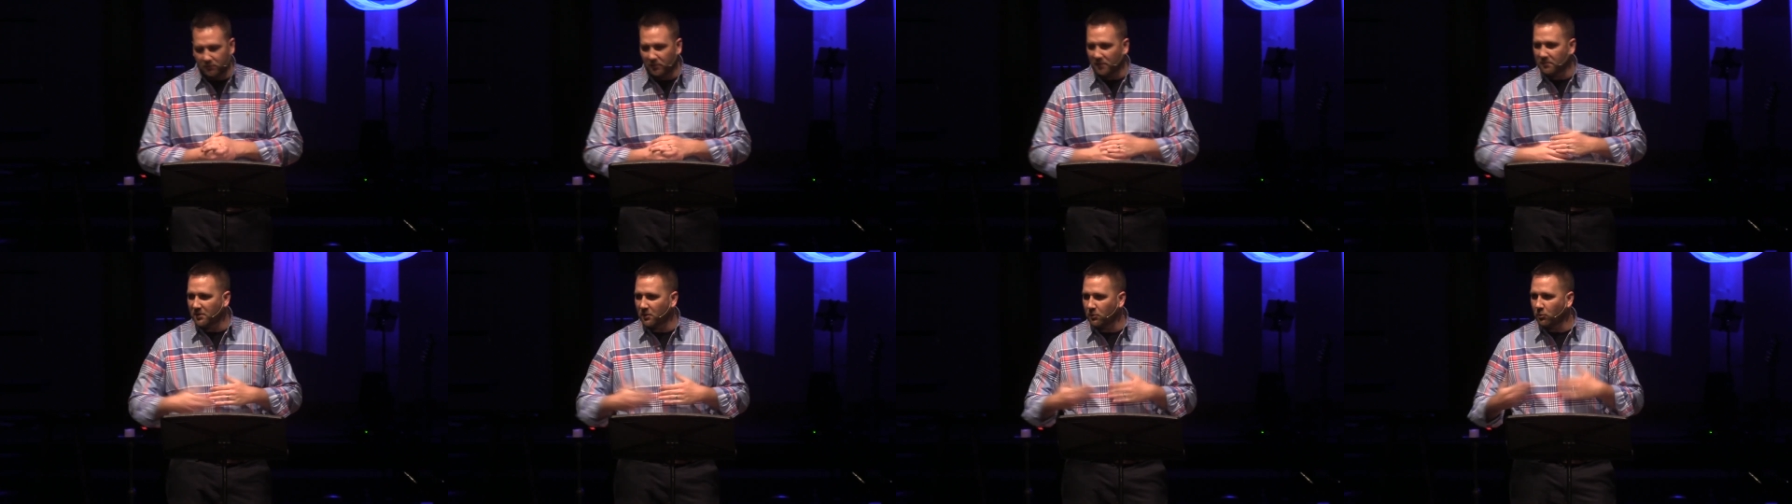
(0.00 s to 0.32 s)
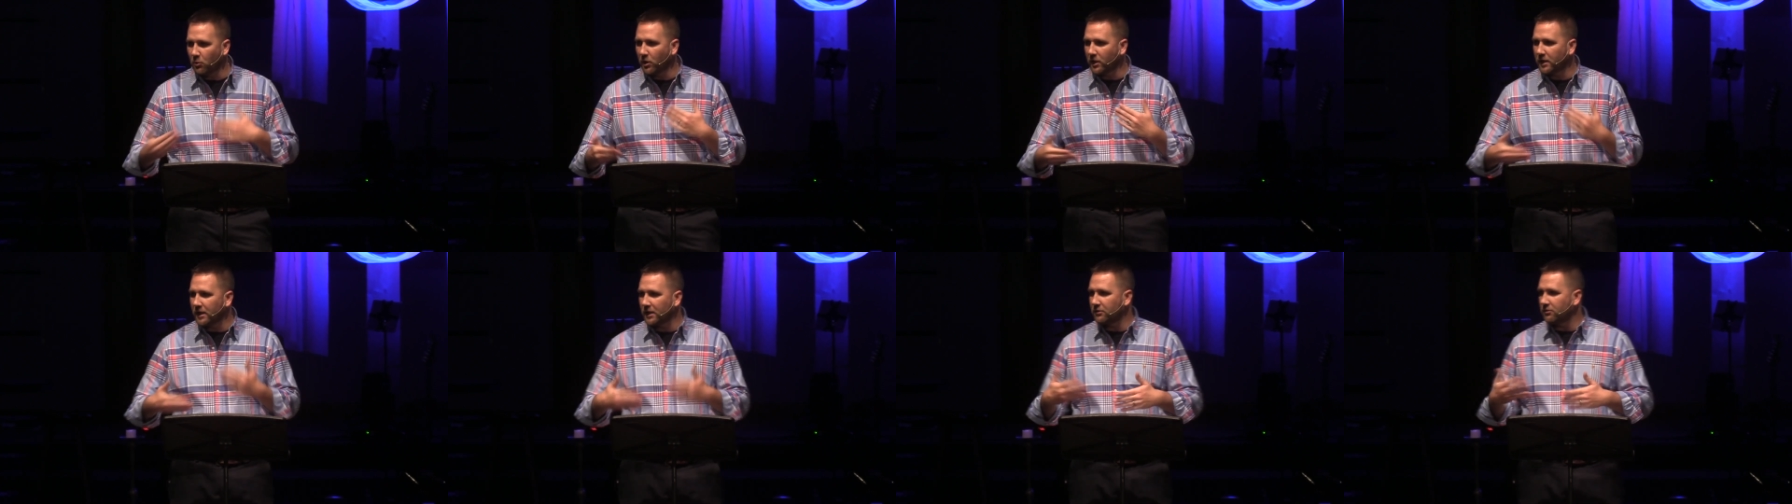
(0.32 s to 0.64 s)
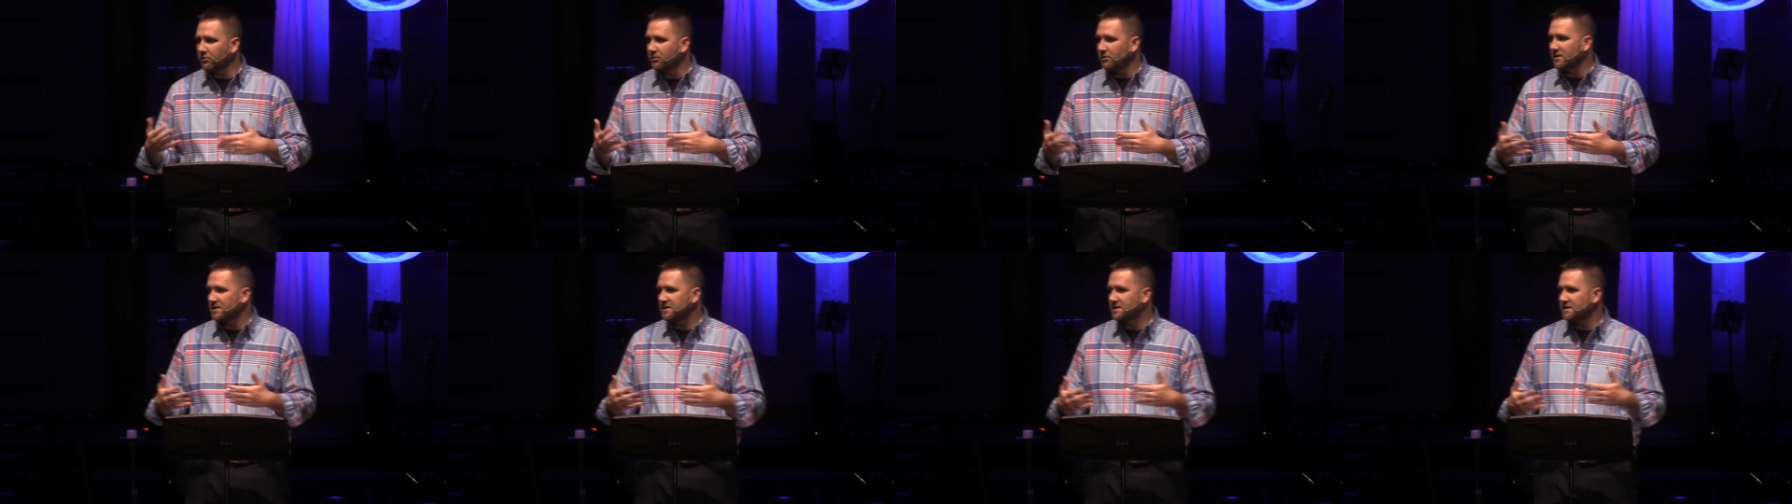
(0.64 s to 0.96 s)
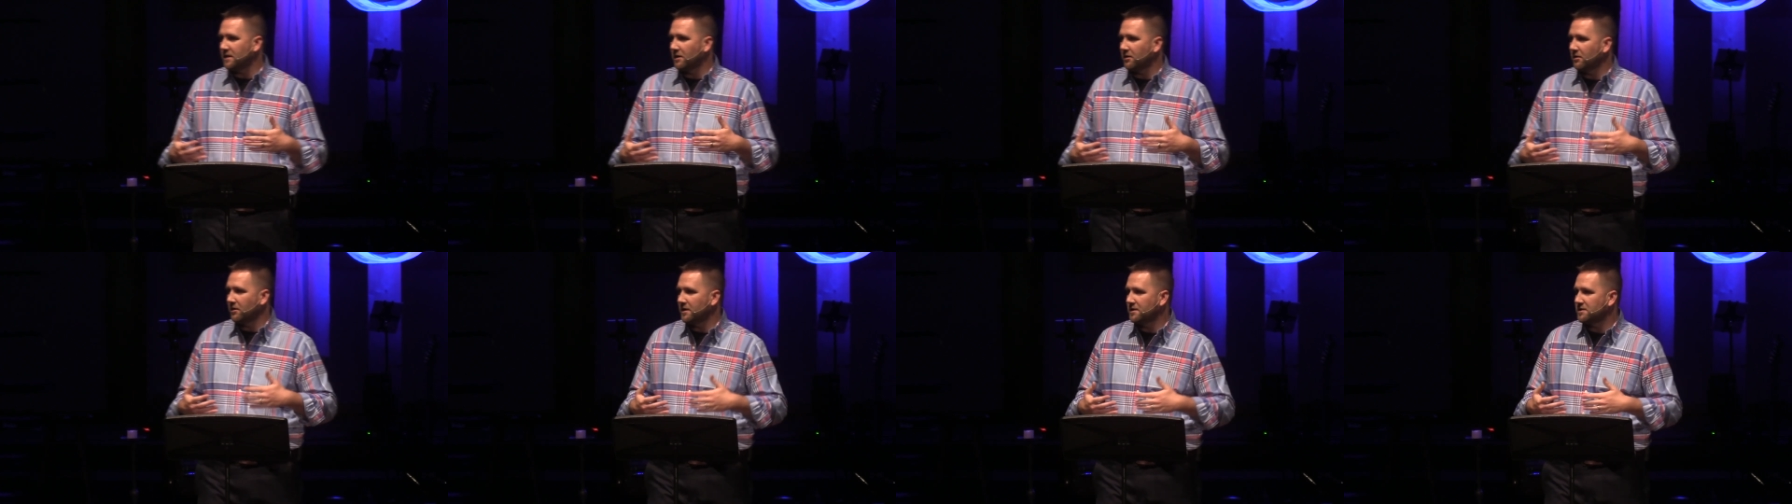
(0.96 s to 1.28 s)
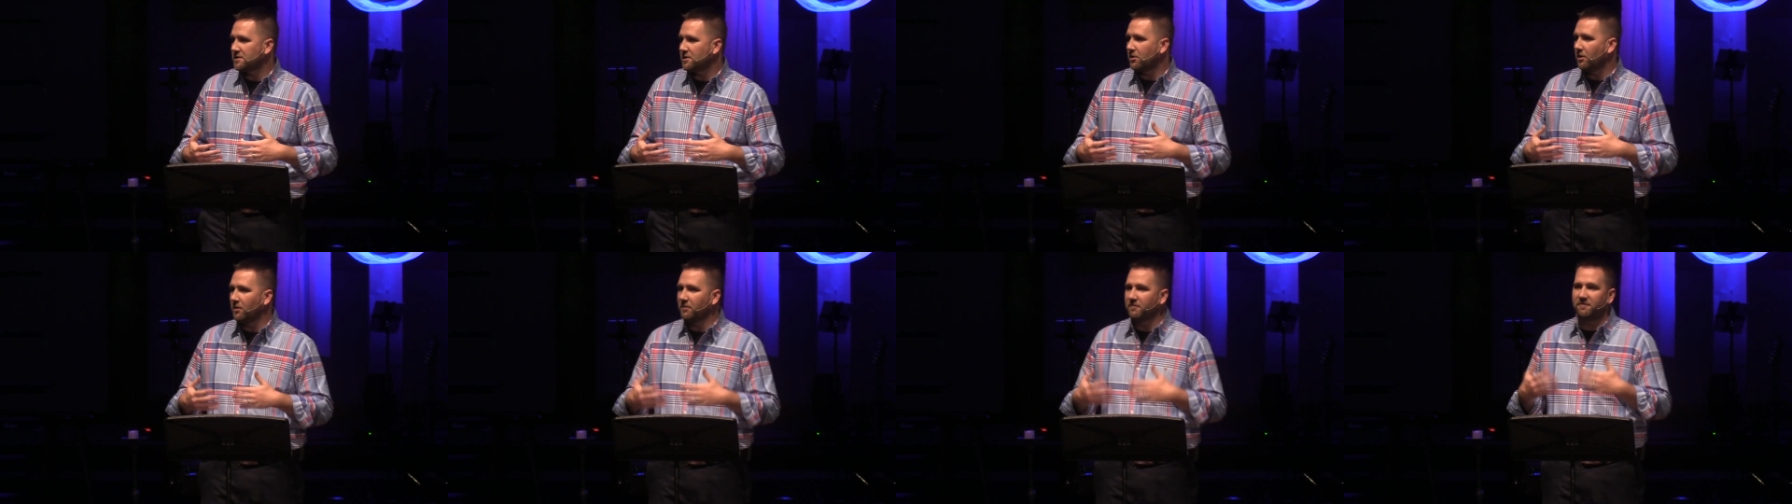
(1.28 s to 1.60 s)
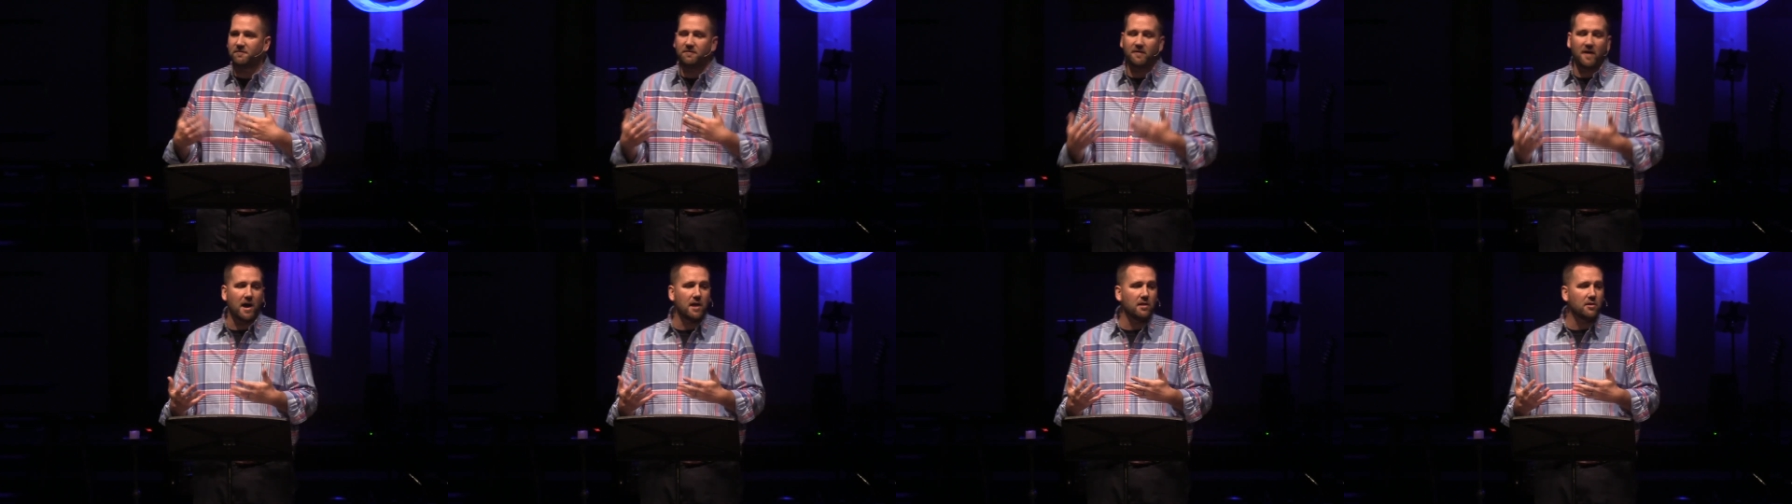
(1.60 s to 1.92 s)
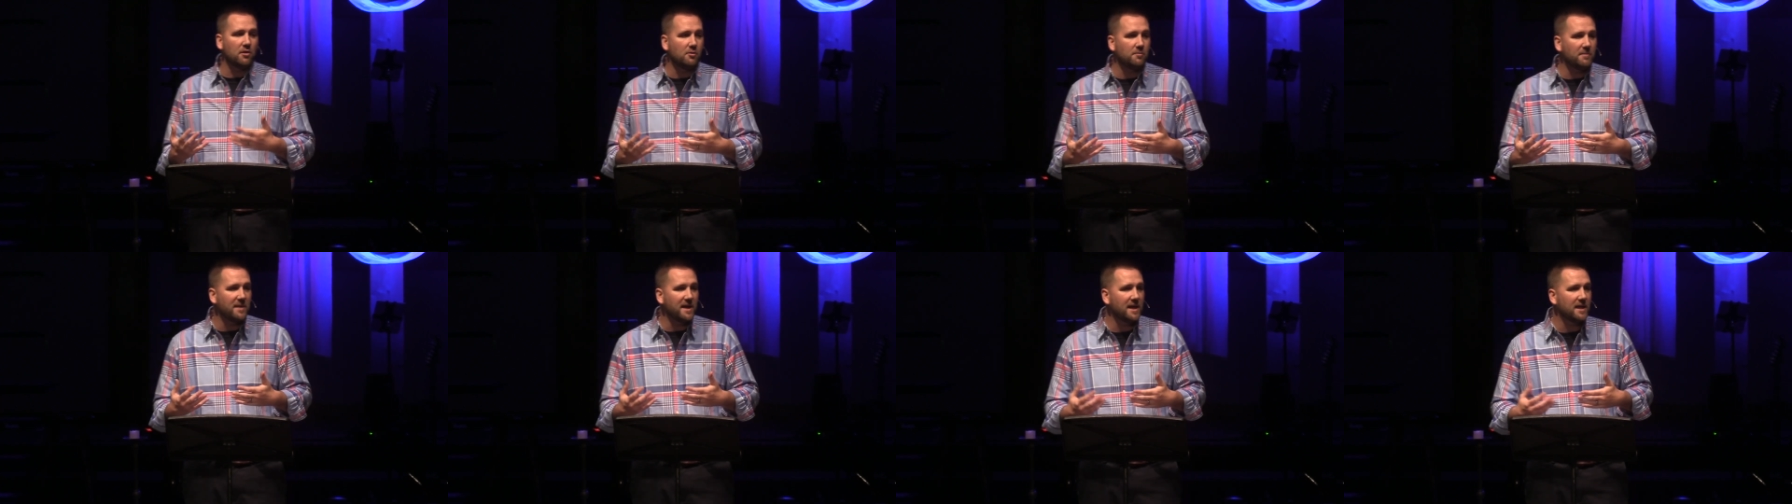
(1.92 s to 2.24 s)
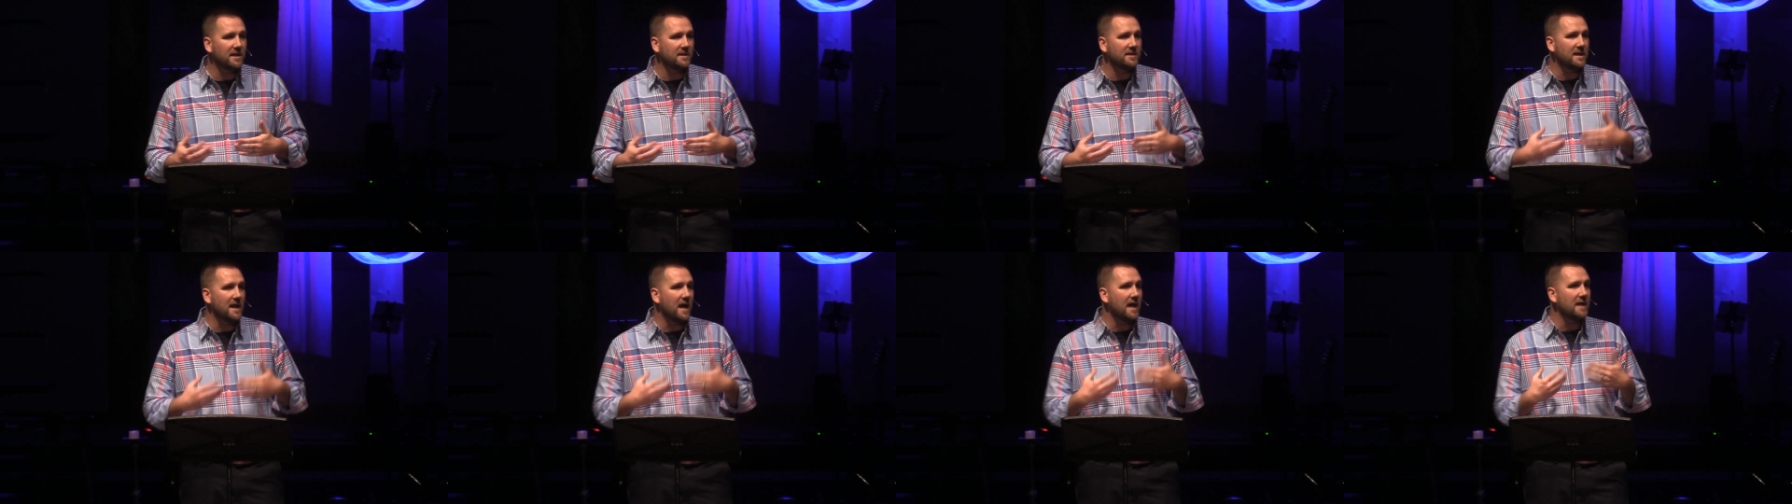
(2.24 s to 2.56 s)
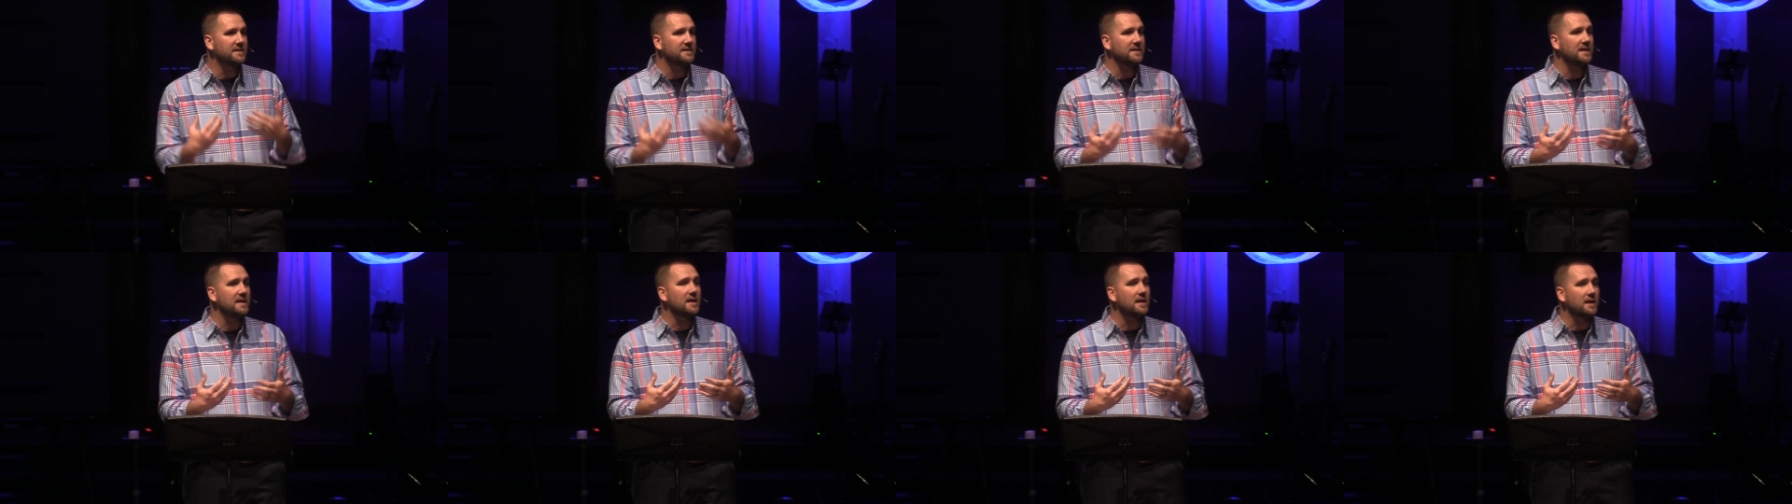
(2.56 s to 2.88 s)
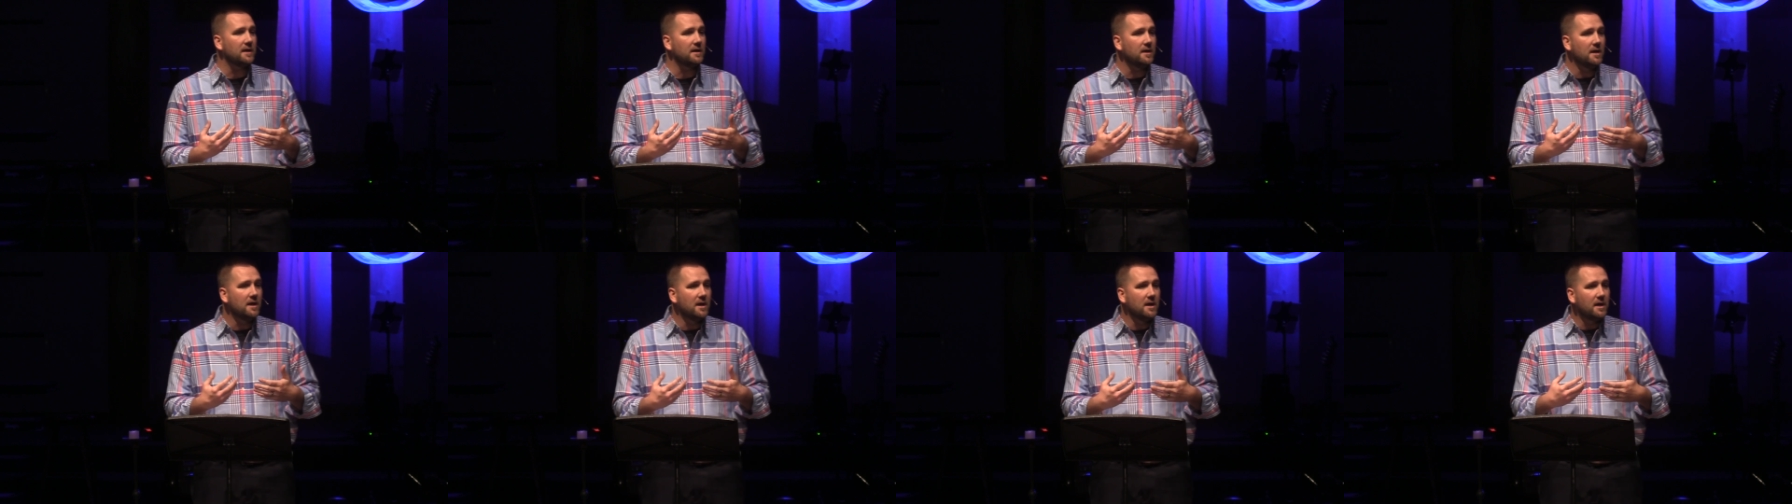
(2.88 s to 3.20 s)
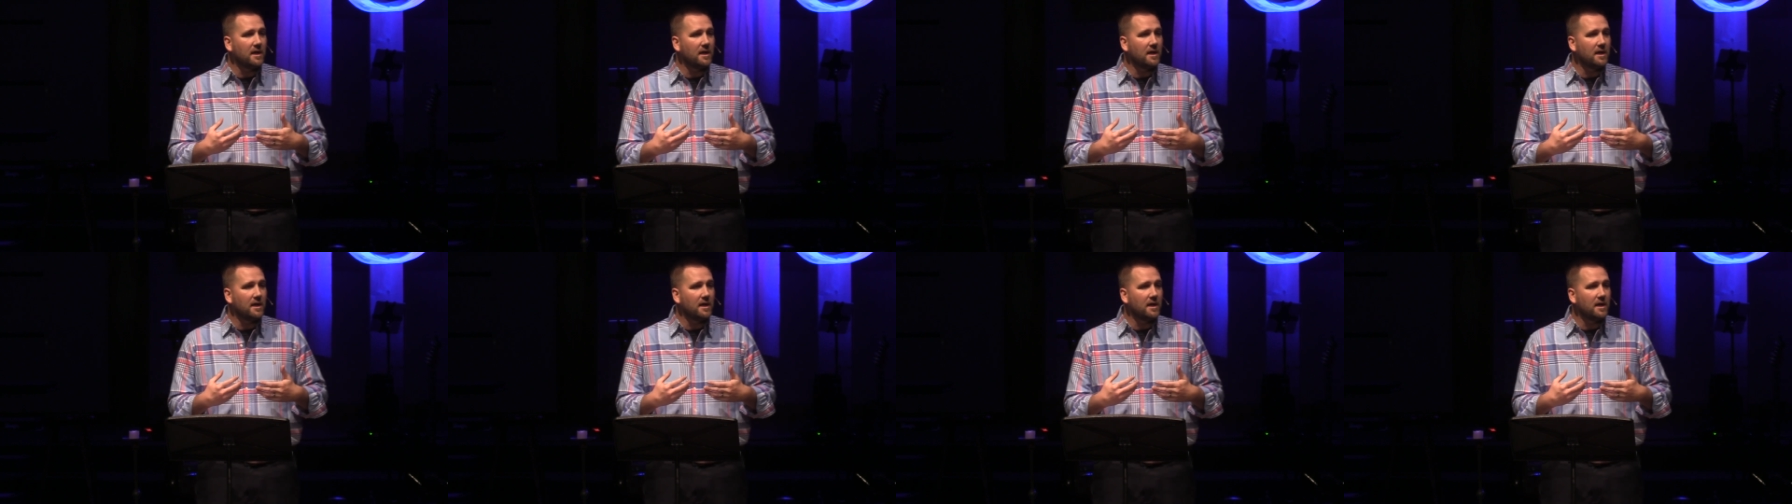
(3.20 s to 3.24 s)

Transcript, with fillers: We've been working through this series called Follow Me, and the idea